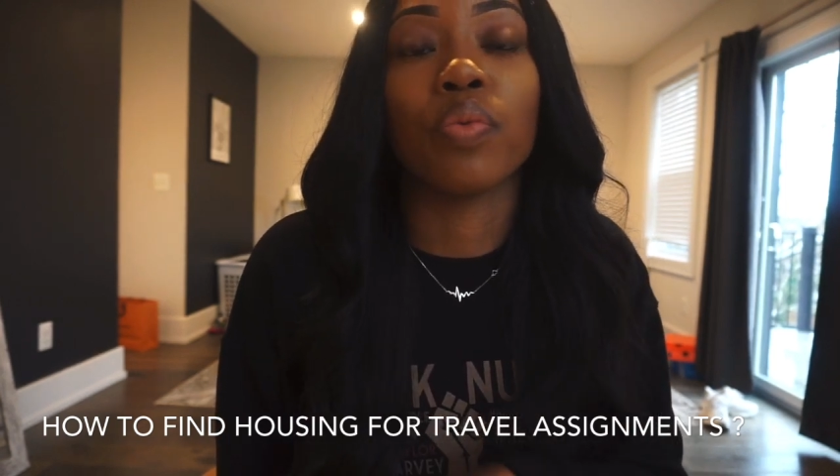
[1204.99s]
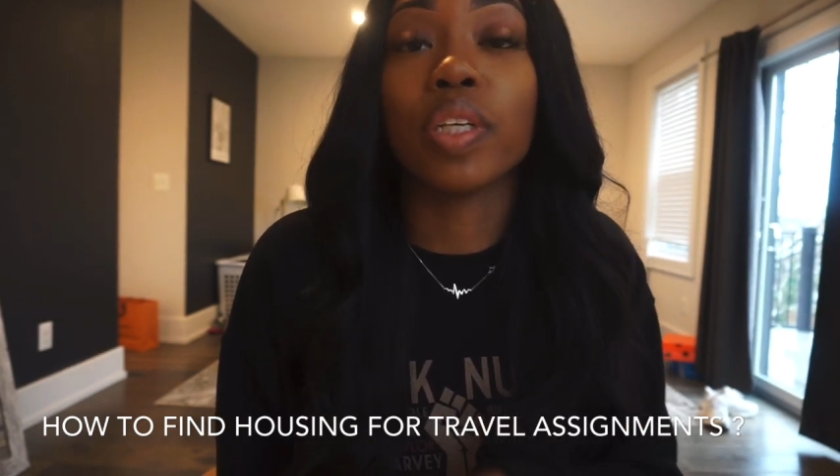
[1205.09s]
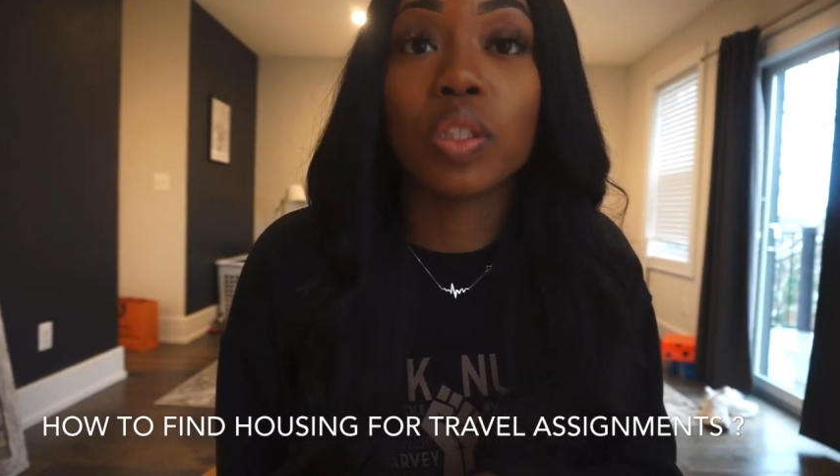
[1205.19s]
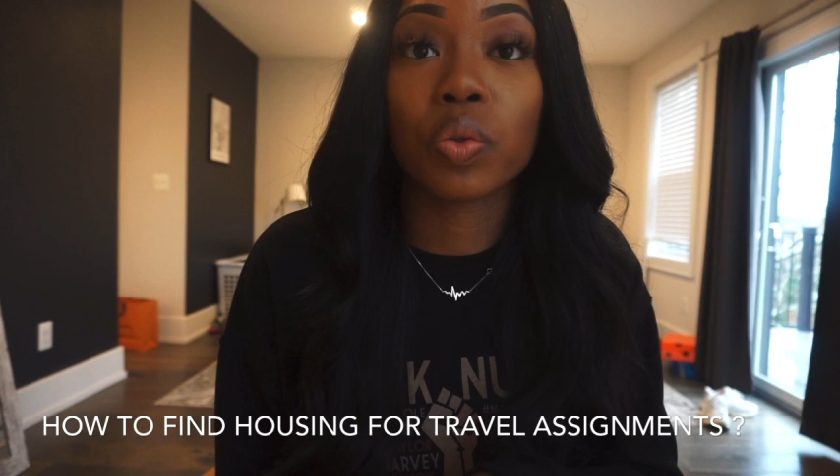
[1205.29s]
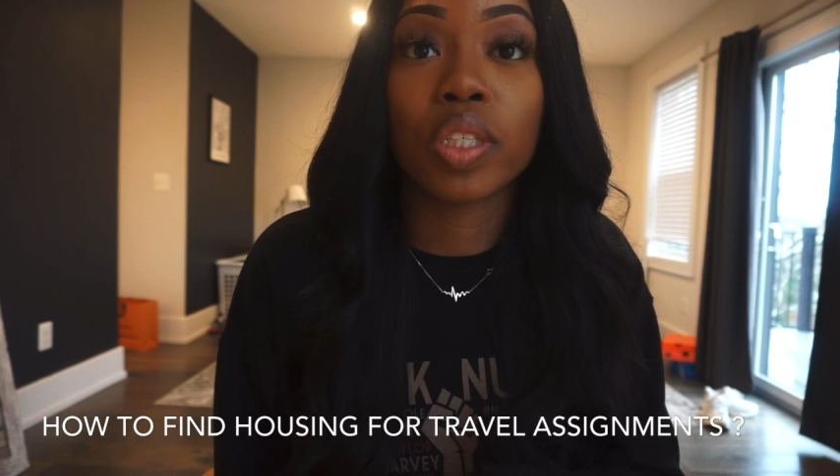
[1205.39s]

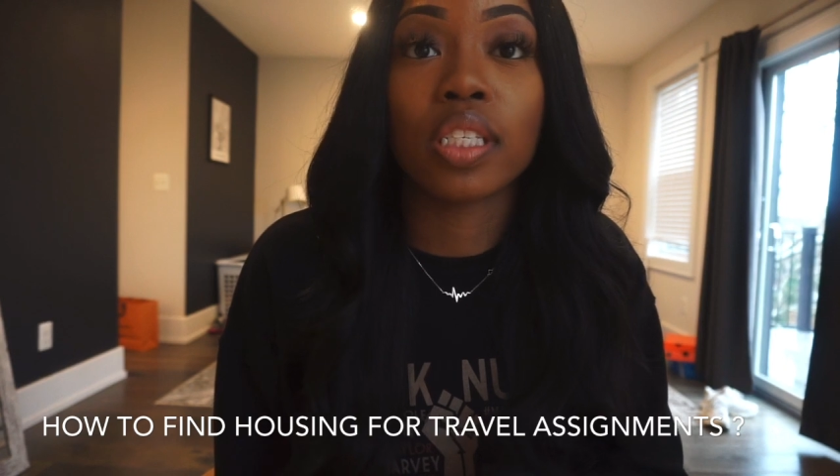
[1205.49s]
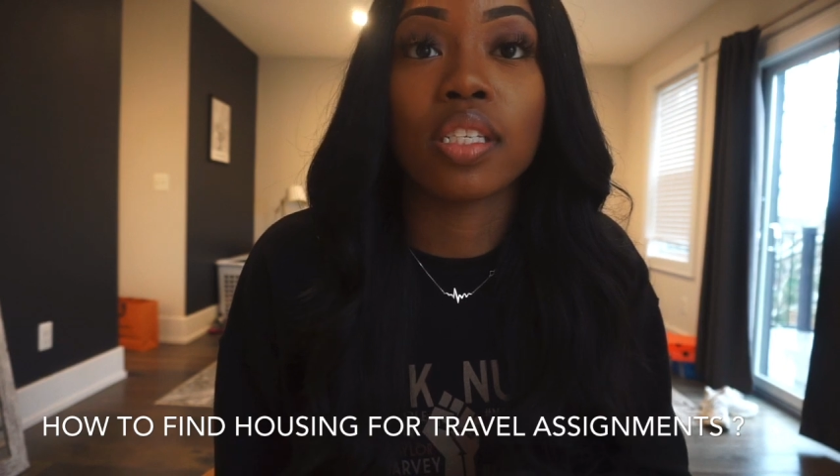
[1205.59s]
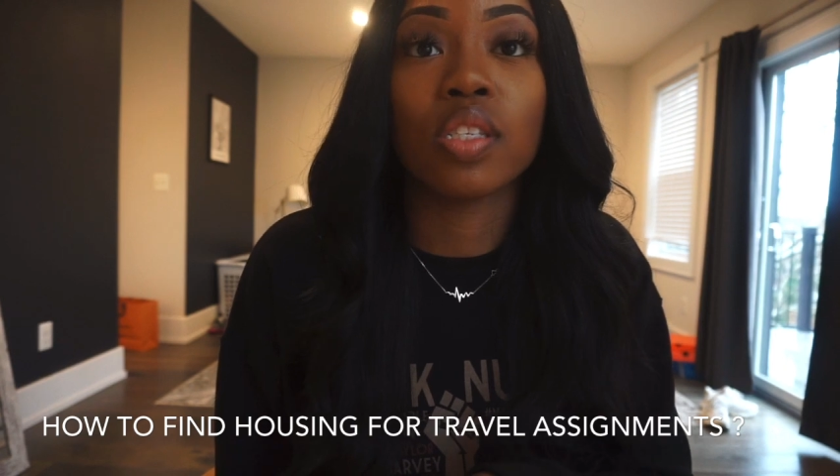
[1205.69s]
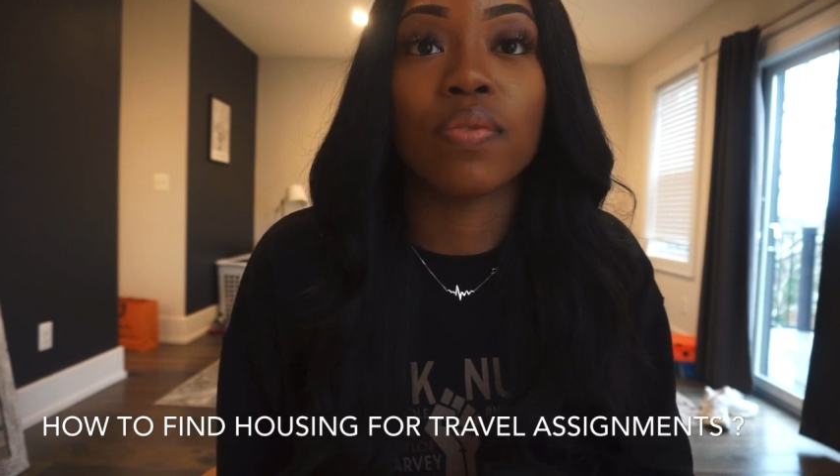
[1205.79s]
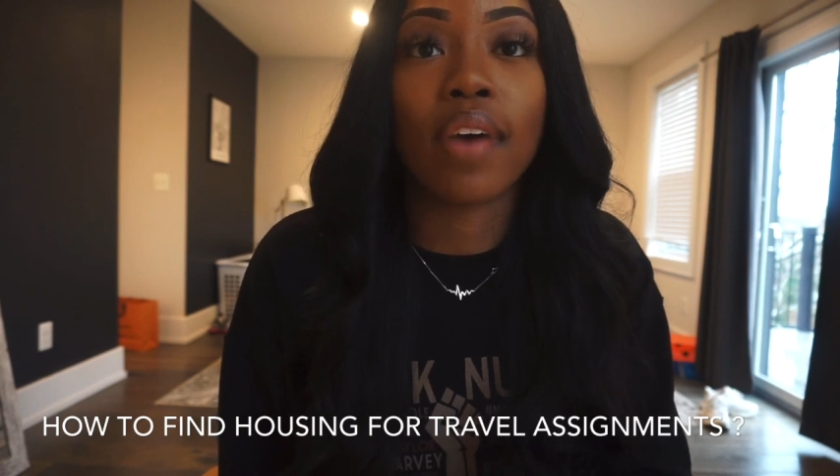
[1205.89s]

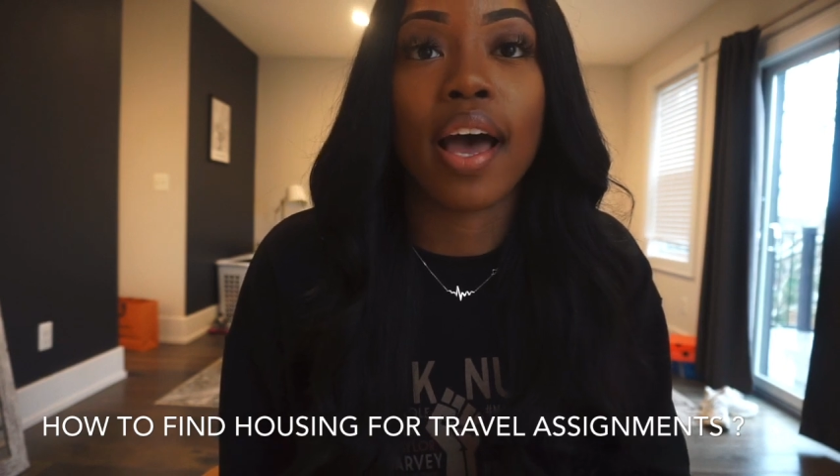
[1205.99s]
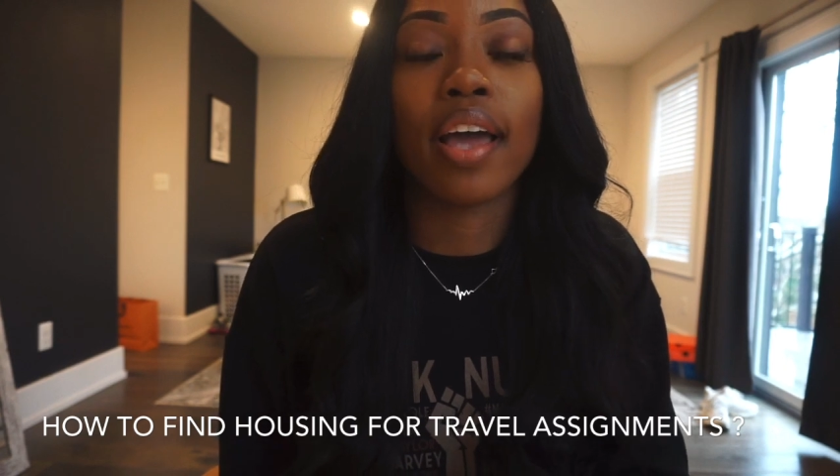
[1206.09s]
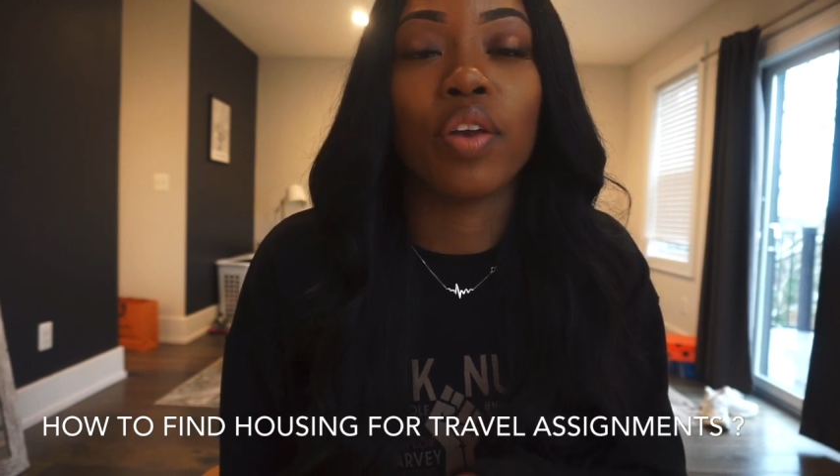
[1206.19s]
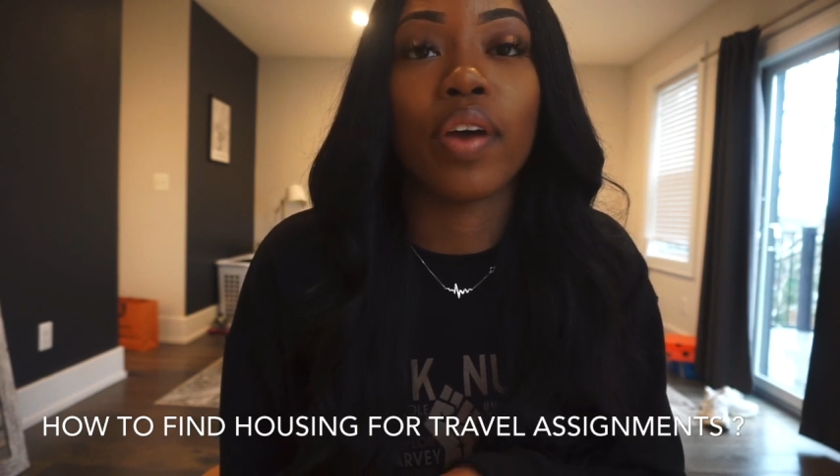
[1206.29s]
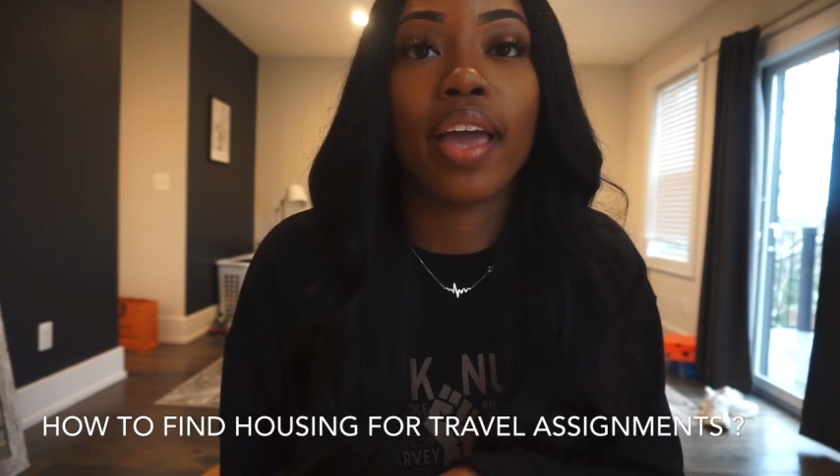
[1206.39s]
resources to
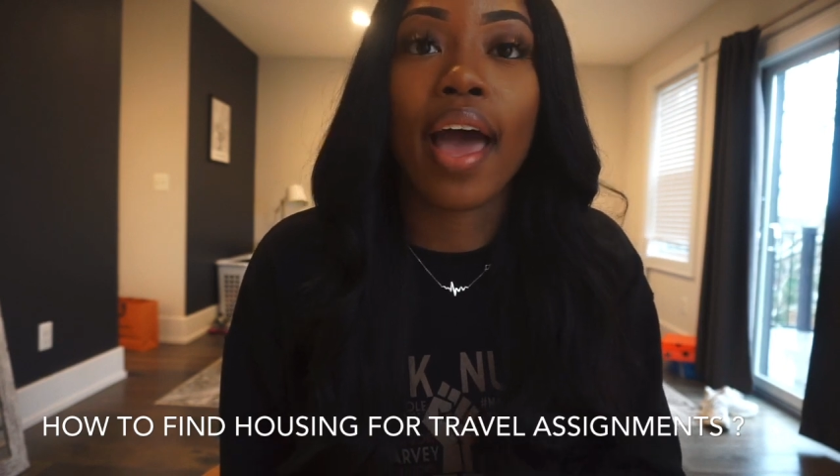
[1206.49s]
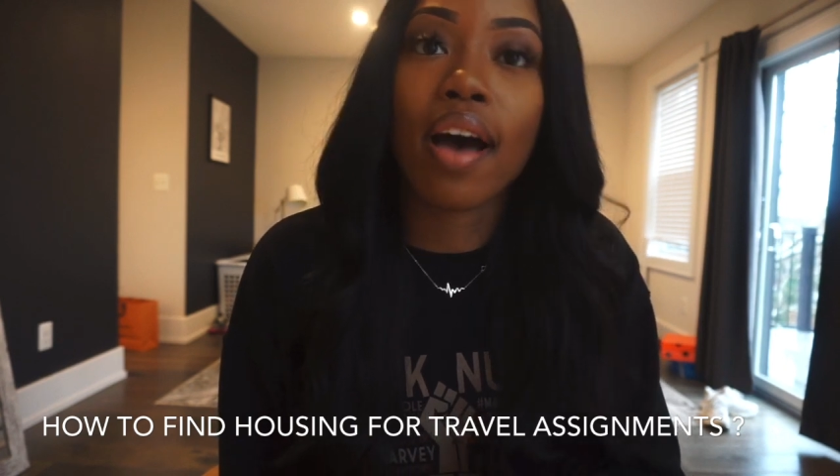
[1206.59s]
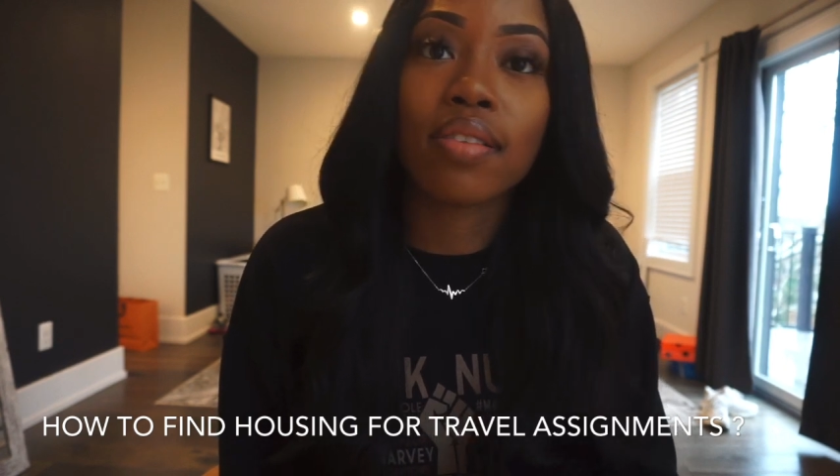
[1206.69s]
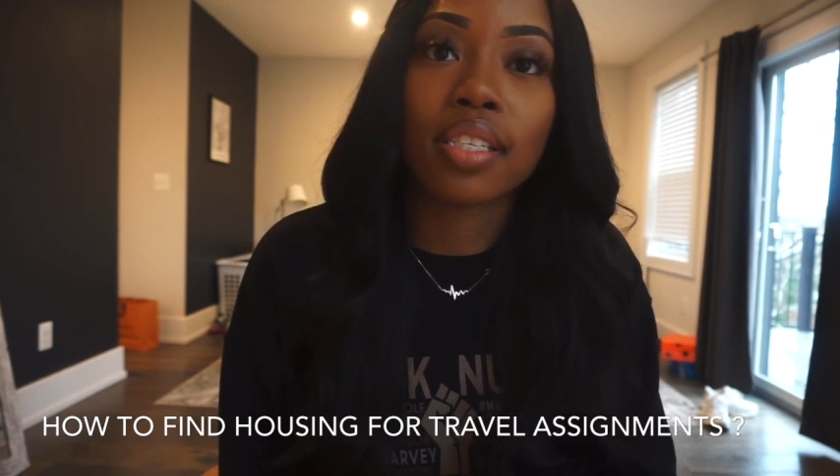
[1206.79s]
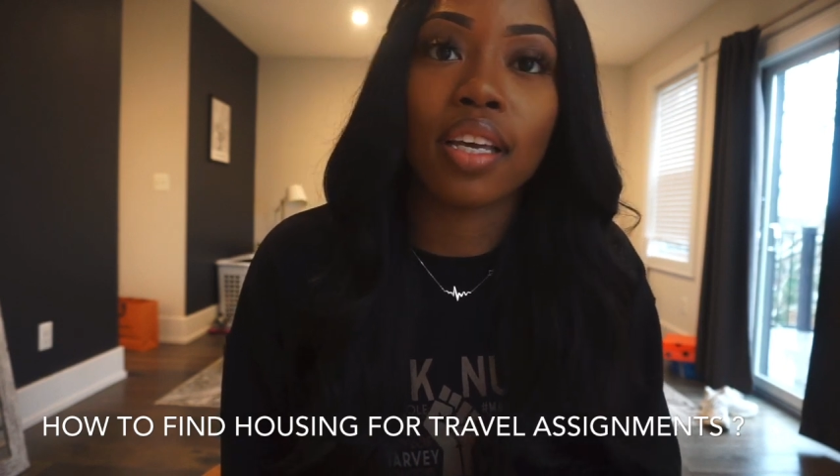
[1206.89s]
find great
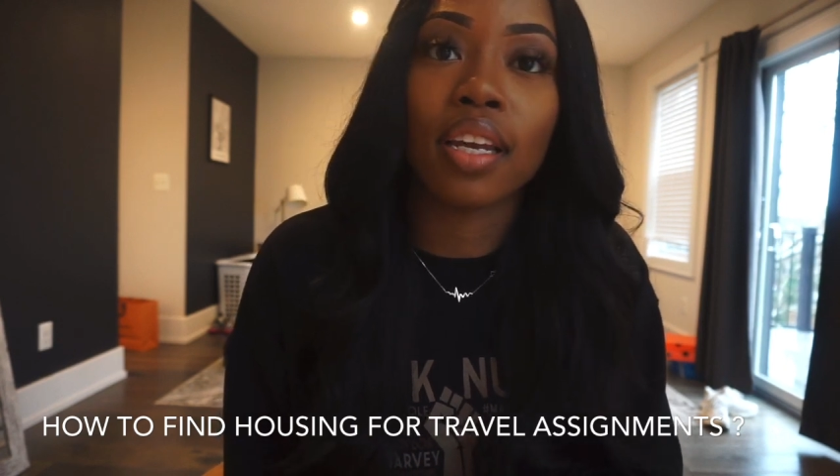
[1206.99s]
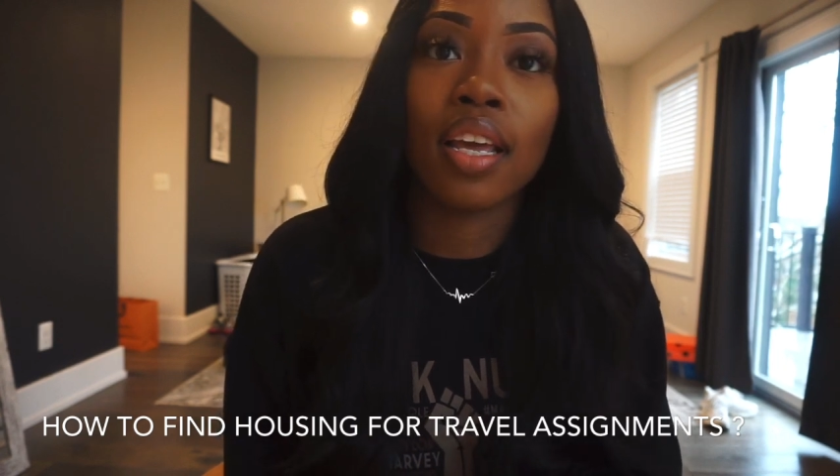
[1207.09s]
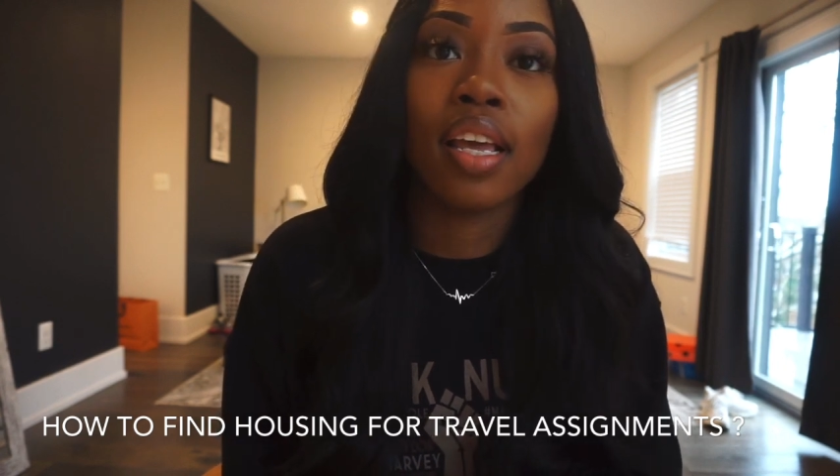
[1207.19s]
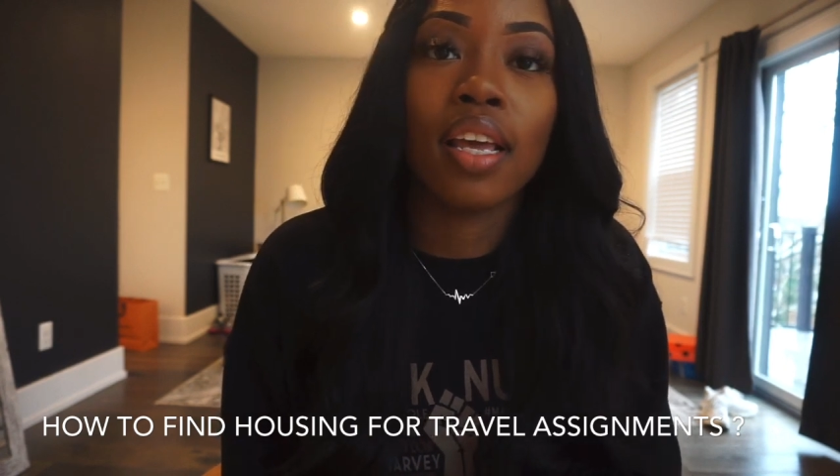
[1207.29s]
housing.